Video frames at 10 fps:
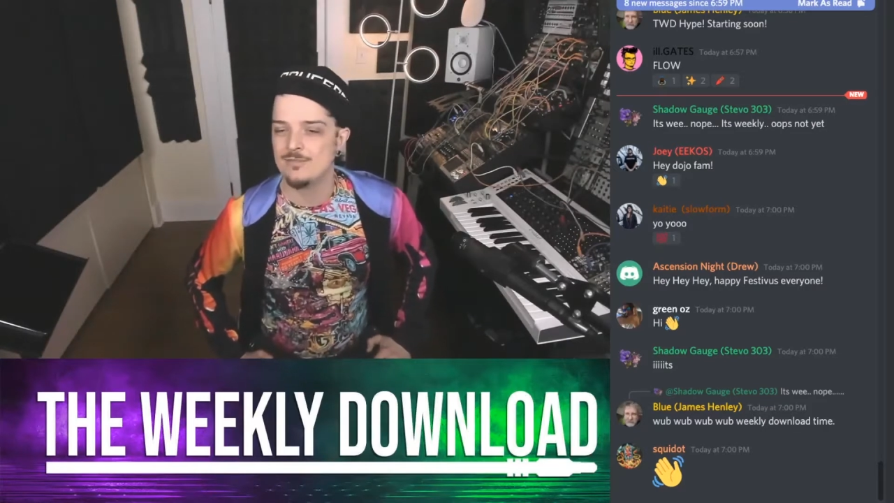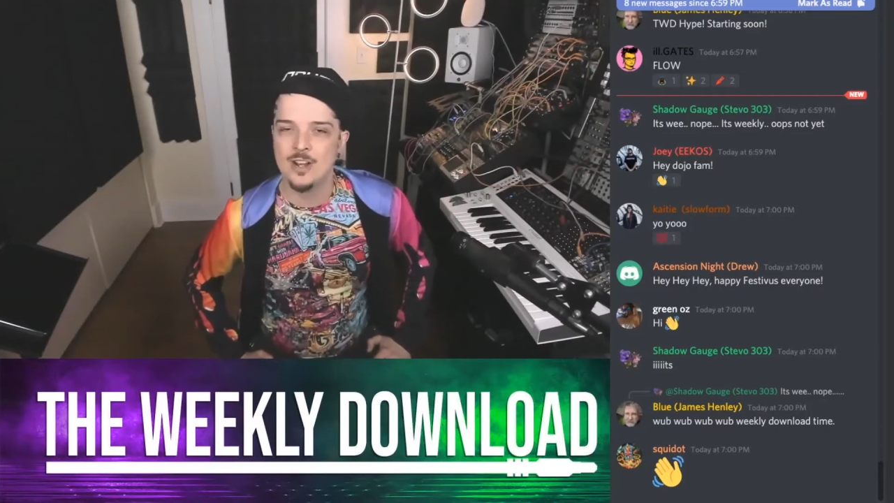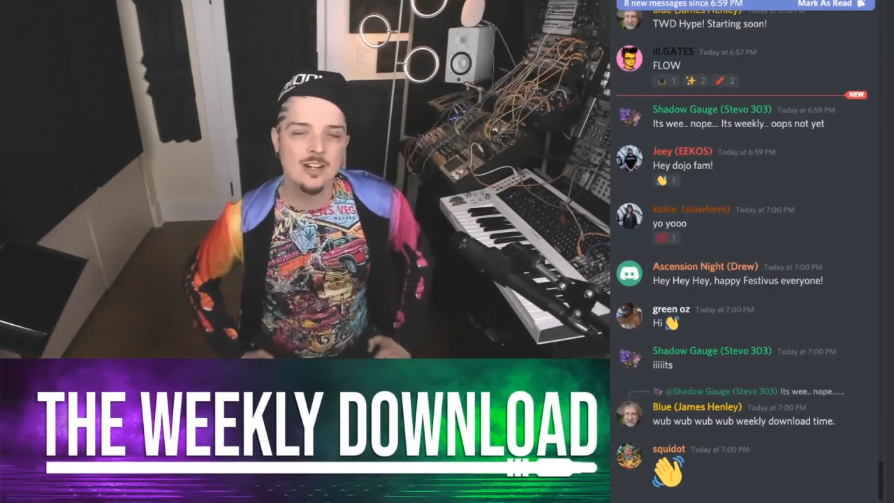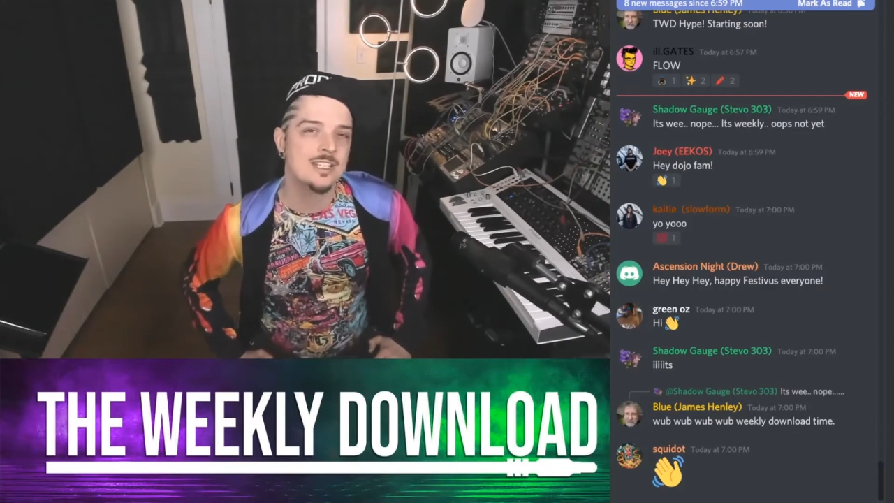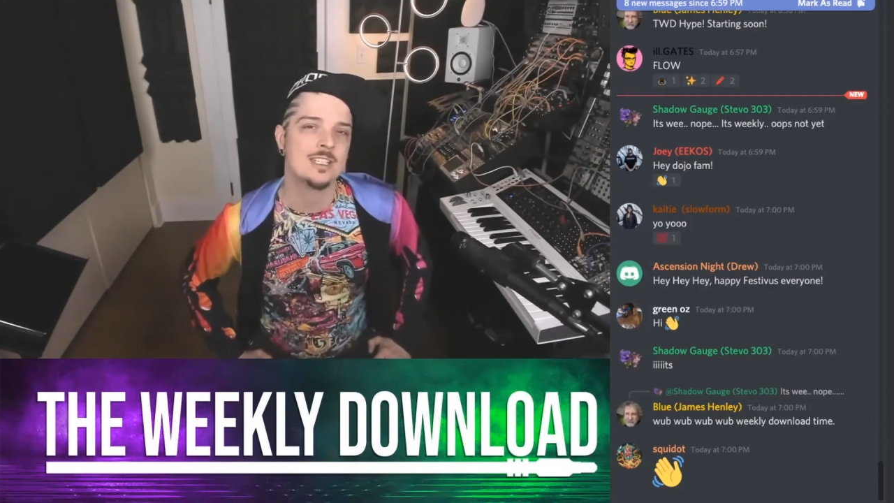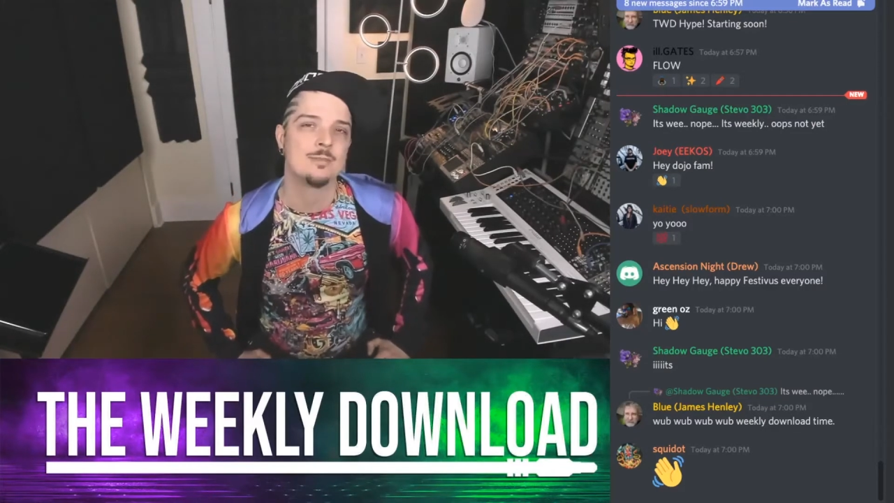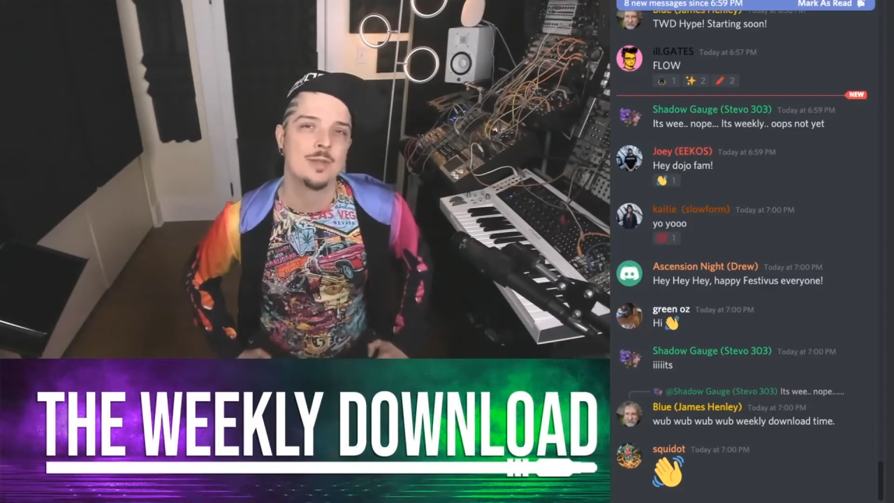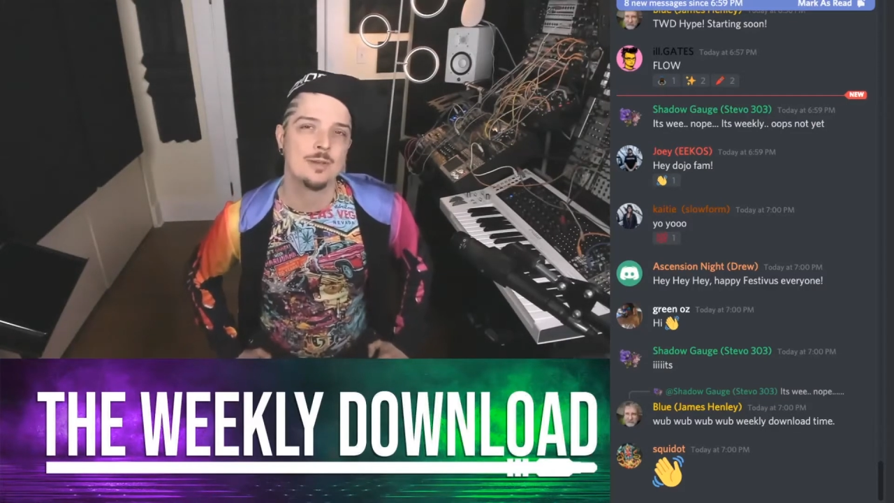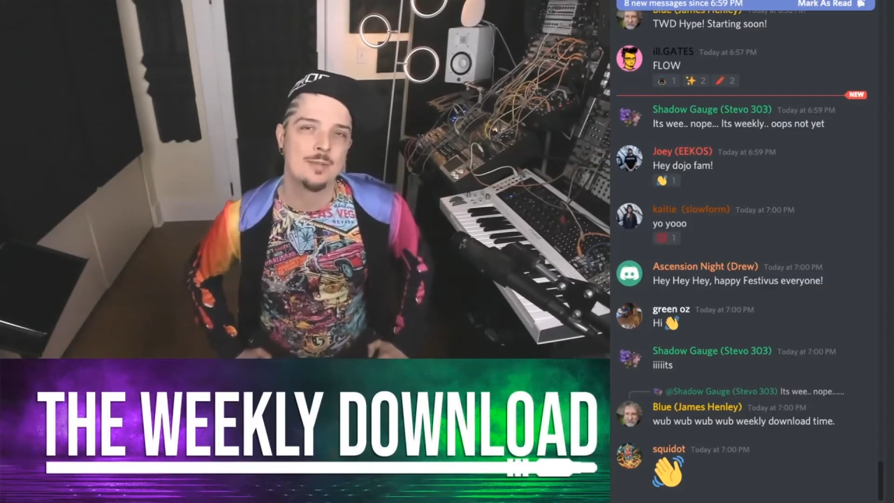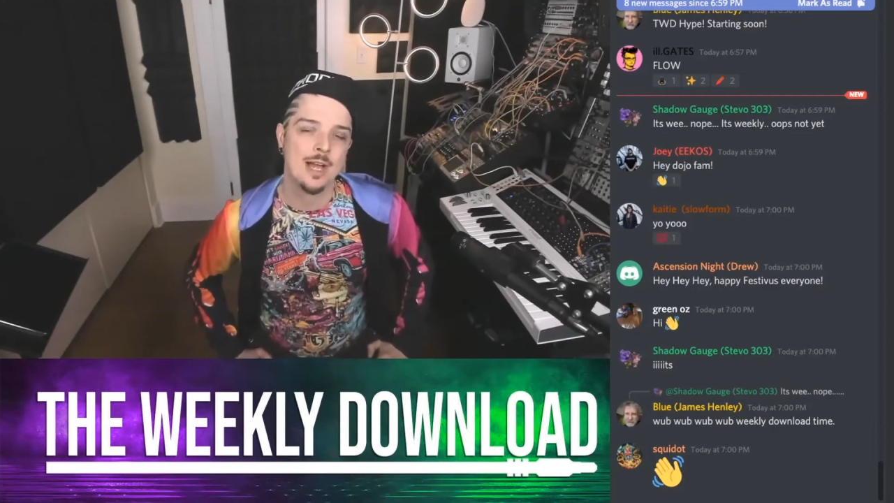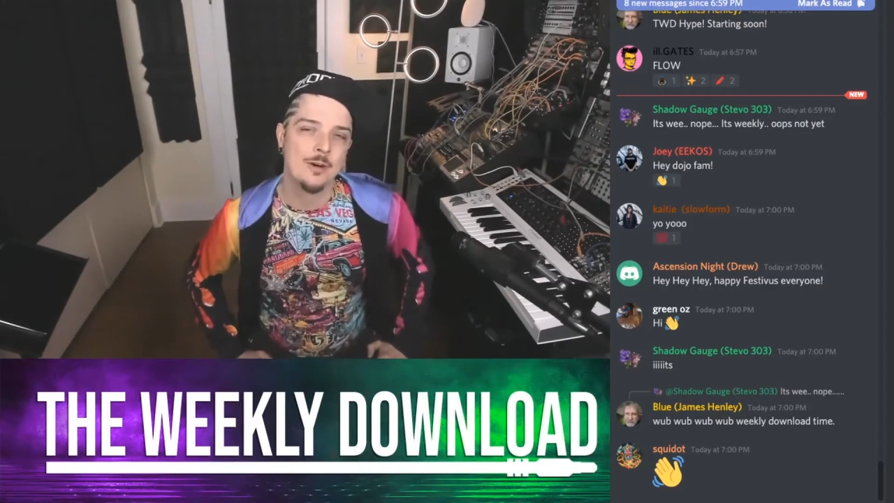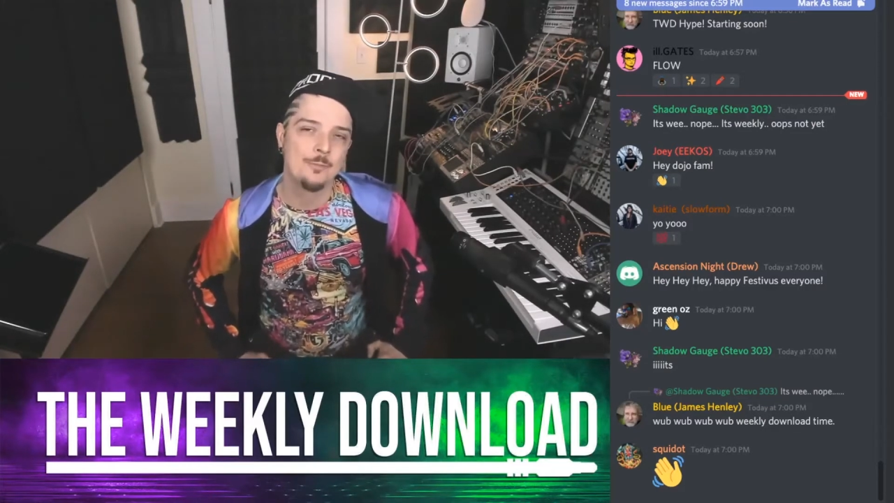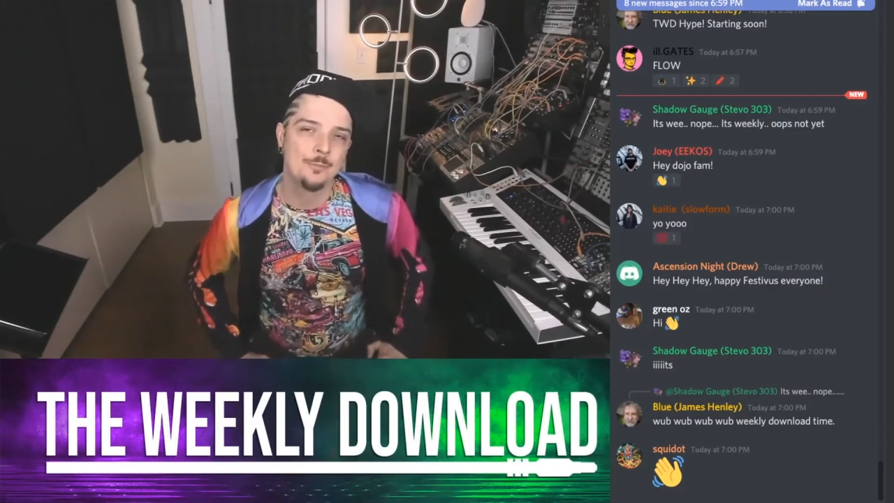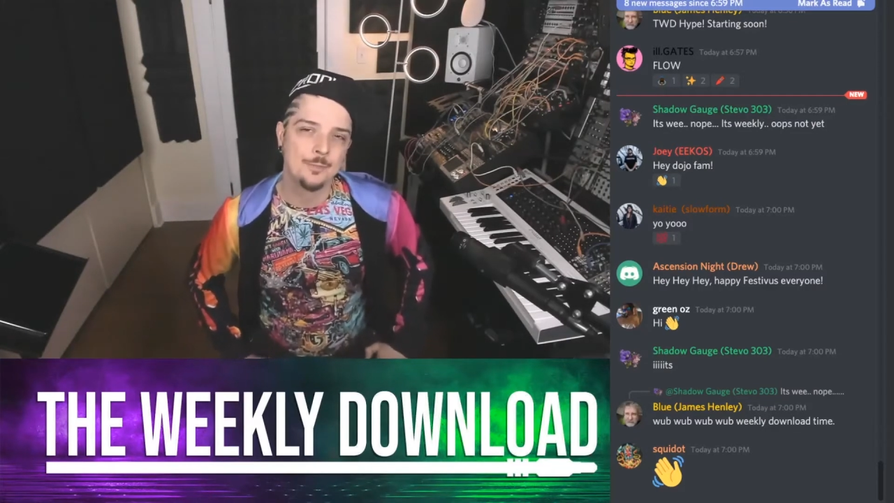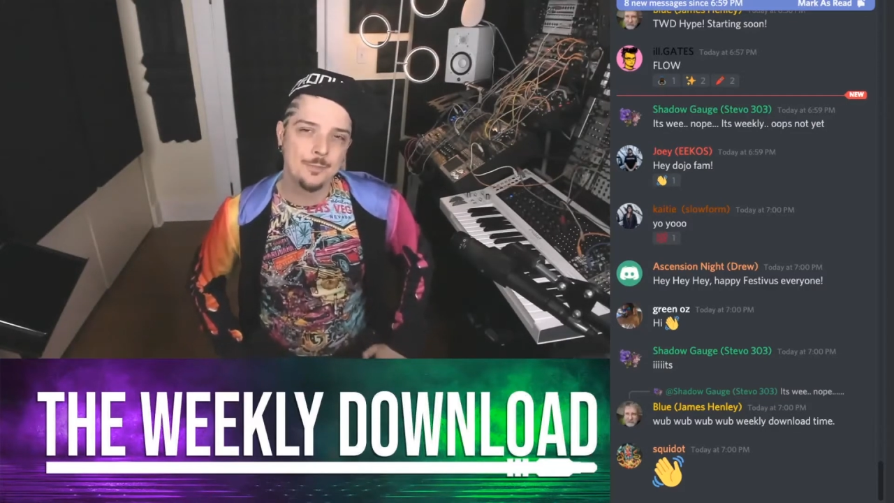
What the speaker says: very deeply about.